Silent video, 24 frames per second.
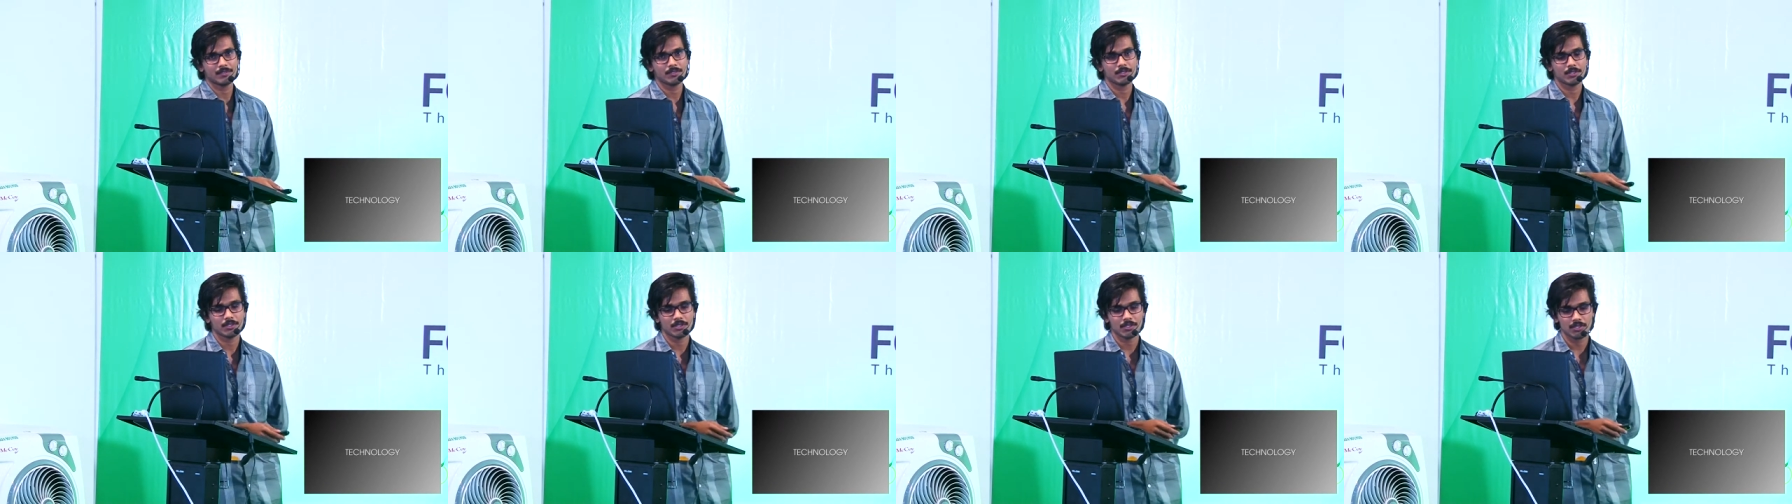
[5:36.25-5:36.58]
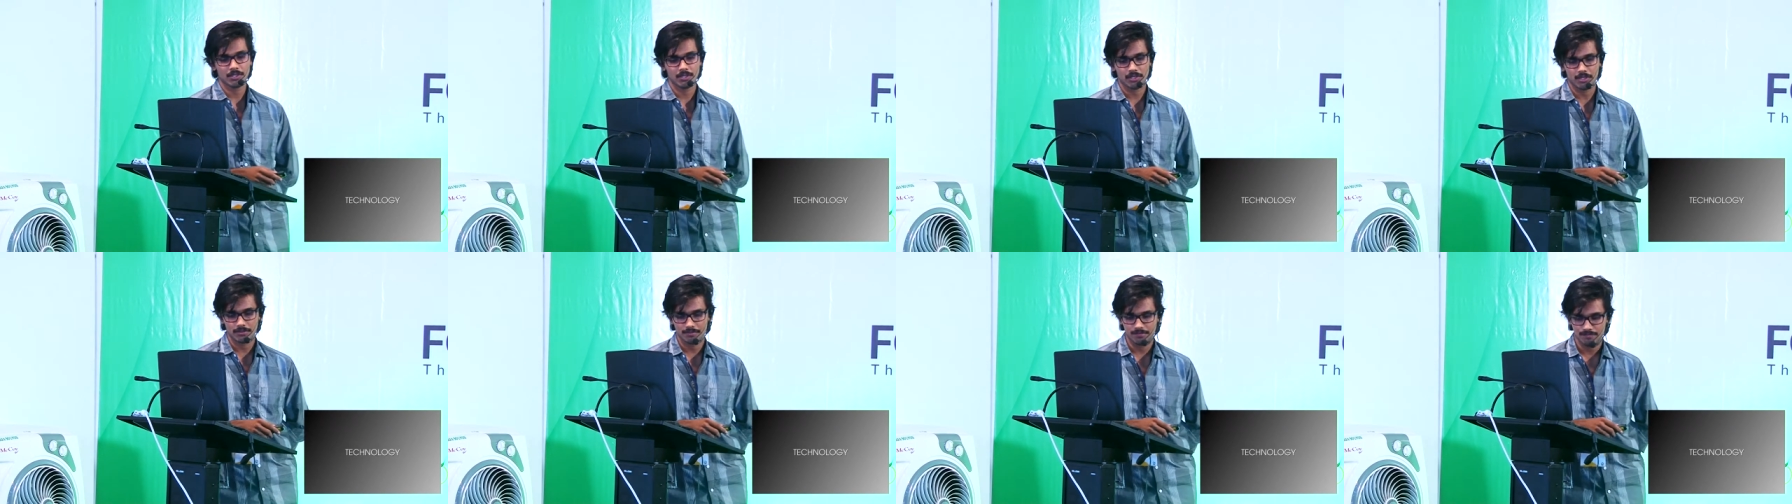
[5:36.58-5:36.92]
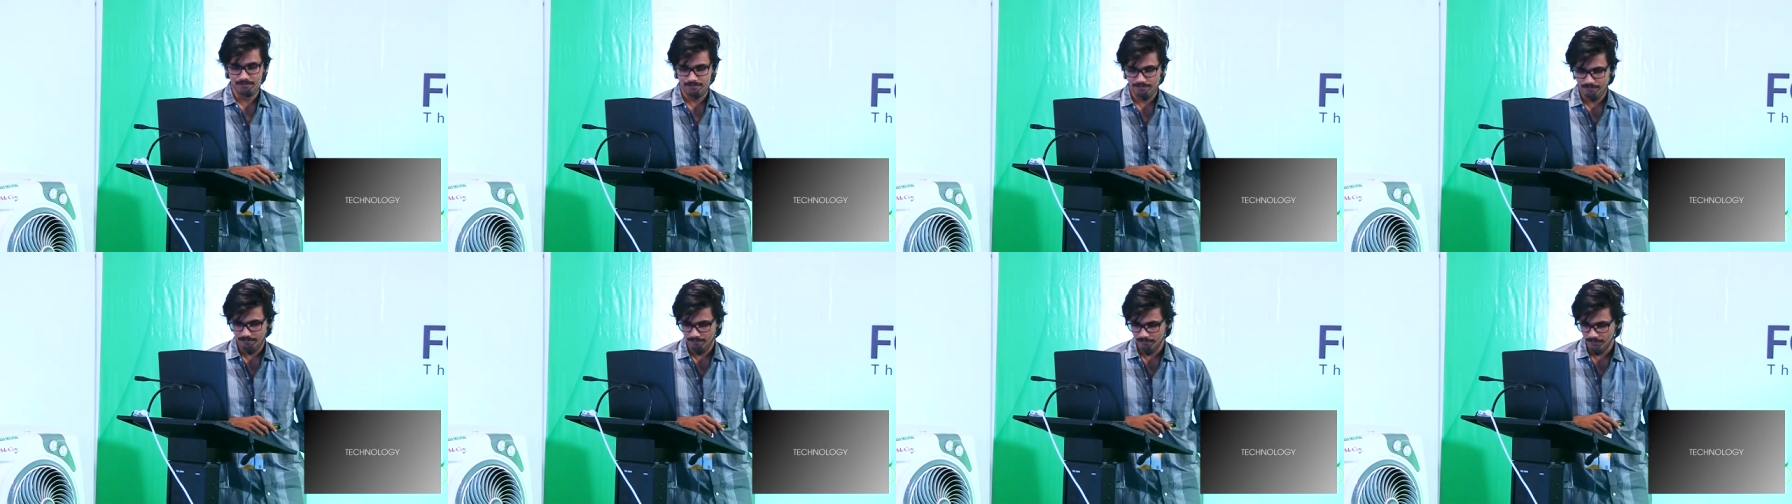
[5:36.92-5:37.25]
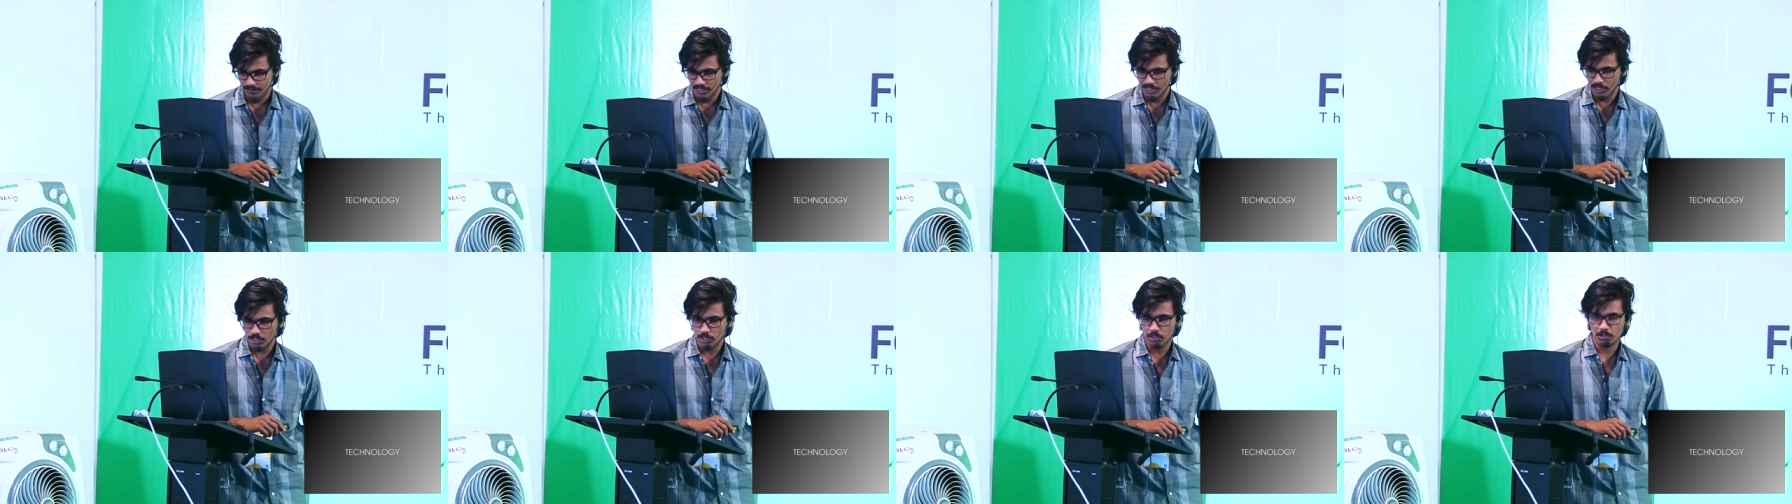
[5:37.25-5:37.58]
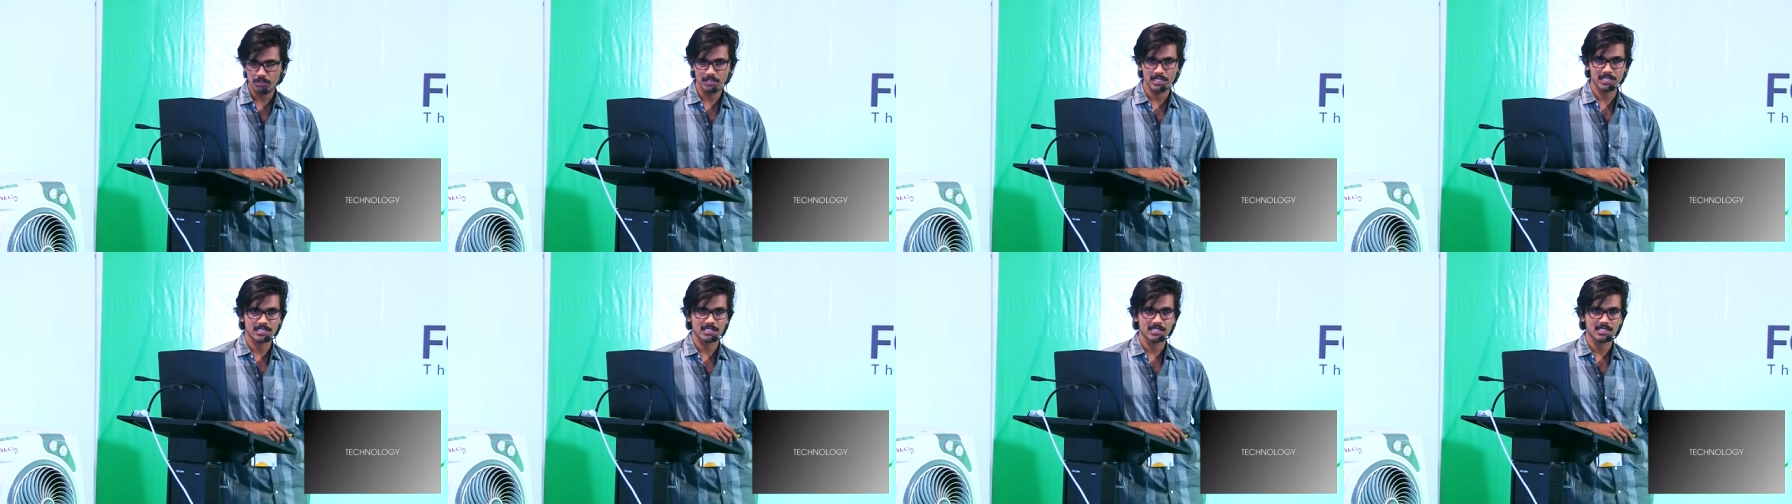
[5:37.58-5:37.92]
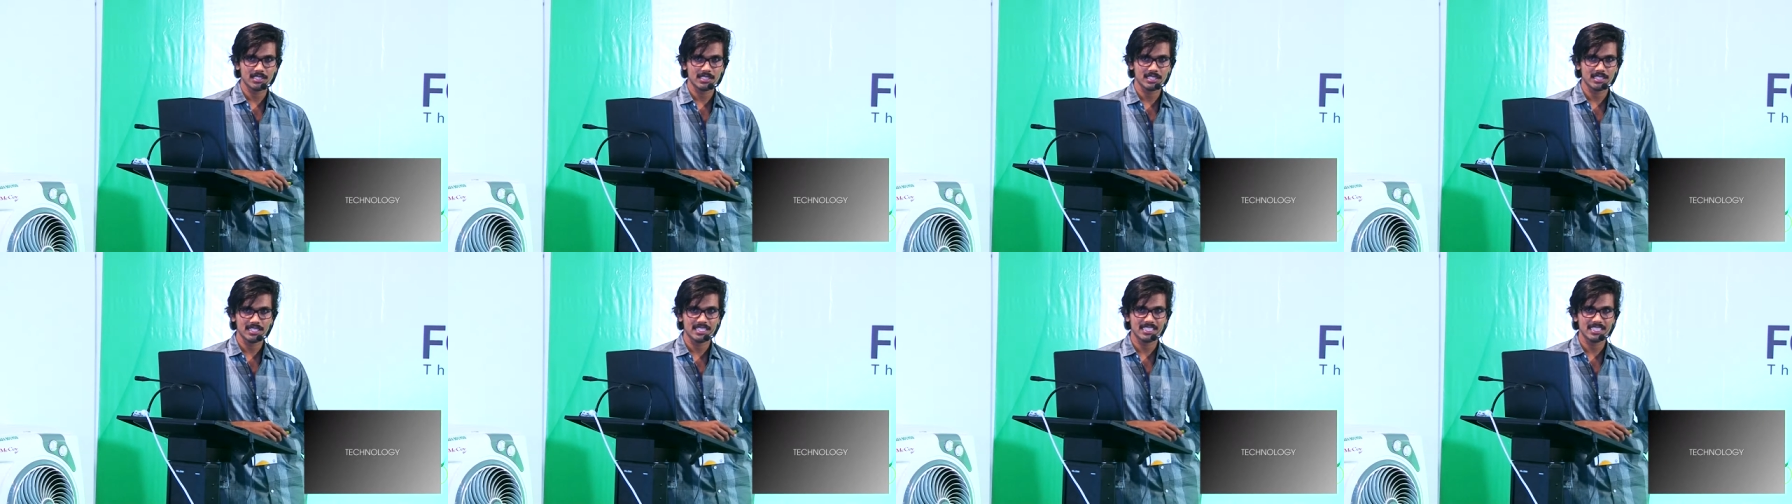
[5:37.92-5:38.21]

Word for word: So these two things,